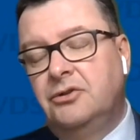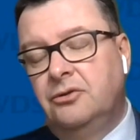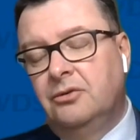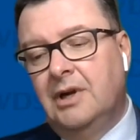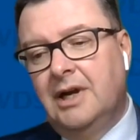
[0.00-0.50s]

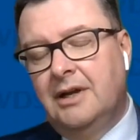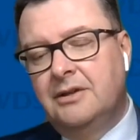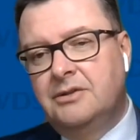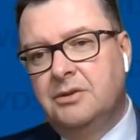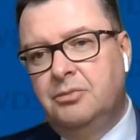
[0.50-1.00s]

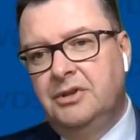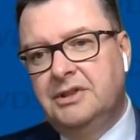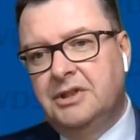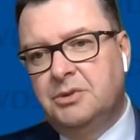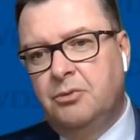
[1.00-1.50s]
to to
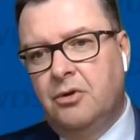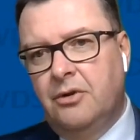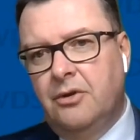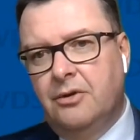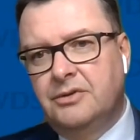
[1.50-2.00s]
please
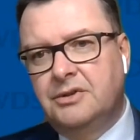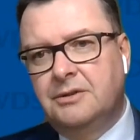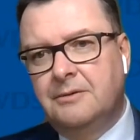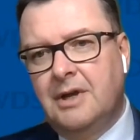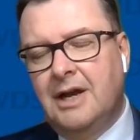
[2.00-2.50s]
explore
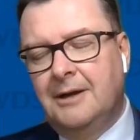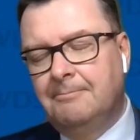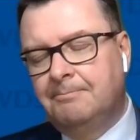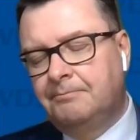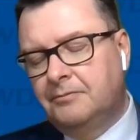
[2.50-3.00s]
those
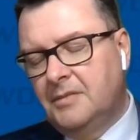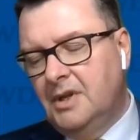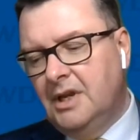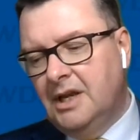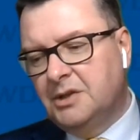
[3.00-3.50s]
um,
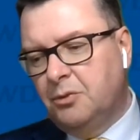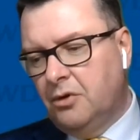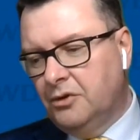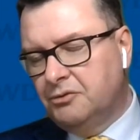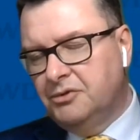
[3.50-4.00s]

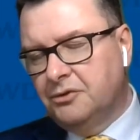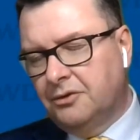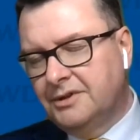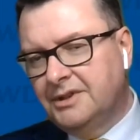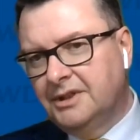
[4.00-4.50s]
explore those
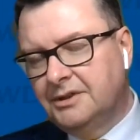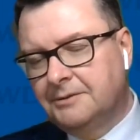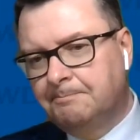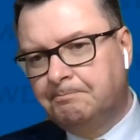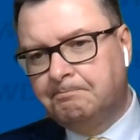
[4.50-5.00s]

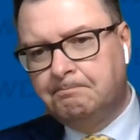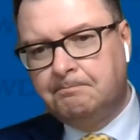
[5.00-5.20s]
resources.